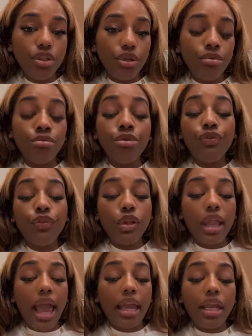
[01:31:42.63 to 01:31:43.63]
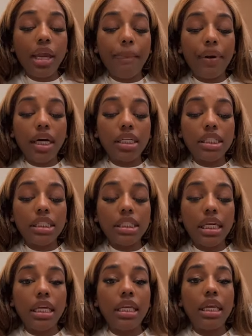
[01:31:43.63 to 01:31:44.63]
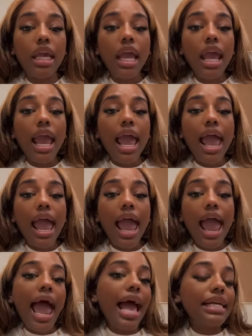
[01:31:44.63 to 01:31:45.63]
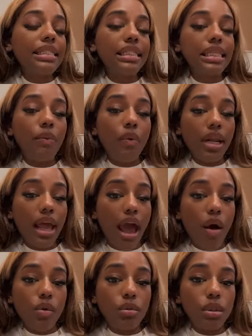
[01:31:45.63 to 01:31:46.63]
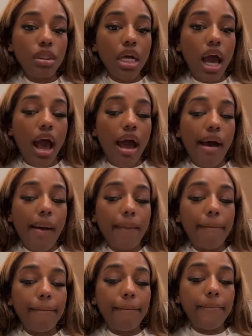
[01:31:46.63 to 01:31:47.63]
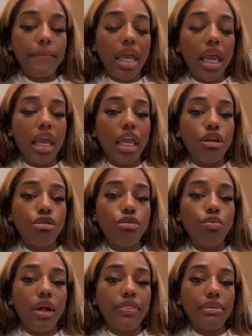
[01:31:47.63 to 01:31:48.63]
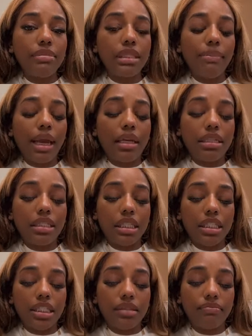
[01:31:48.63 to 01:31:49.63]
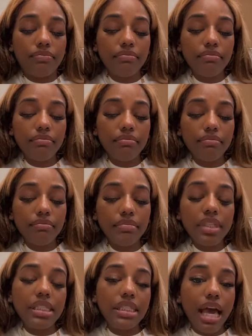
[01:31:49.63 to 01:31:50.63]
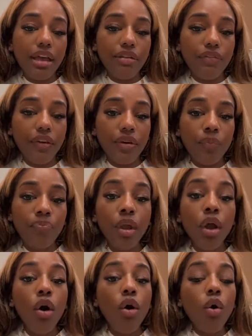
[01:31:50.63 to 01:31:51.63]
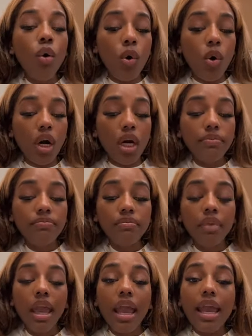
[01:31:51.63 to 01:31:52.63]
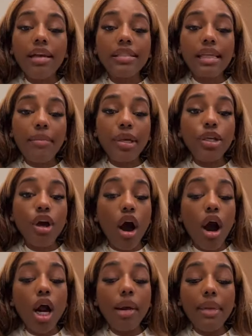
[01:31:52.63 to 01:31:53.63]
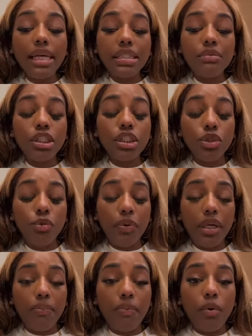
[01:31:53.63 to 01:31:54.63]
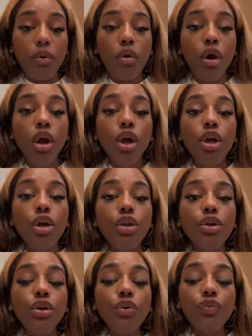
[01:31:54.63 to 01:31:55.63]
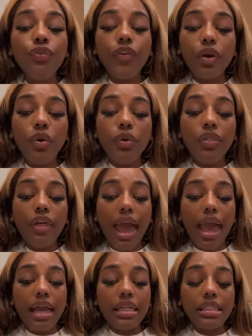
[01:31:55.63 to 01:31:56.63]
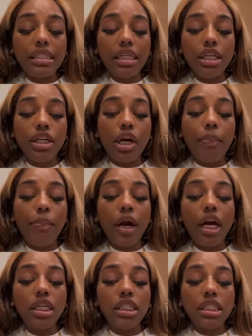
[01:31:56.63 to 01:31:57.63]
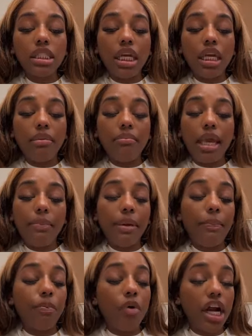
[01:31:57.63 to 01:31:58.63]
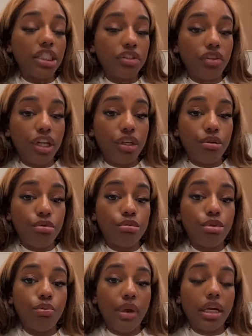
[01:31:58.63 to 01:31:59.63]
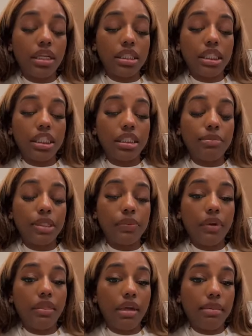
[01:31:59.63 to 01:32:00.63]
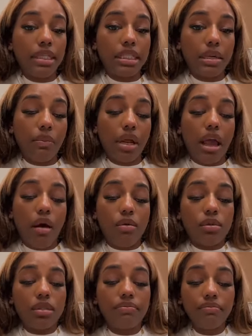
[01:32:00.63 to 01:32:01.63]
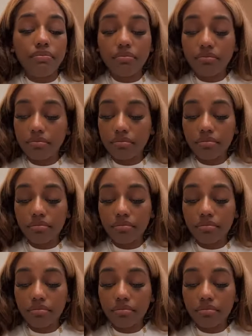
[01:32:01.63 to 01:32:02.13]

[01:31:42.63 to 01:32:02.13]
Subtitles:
You do. You feel like your person has someone else. And you want them to make a decision. This is how you feel. Or if some of y'all are messing with two people, you feel that your person may be pressuring you to make a decision between them and someone else.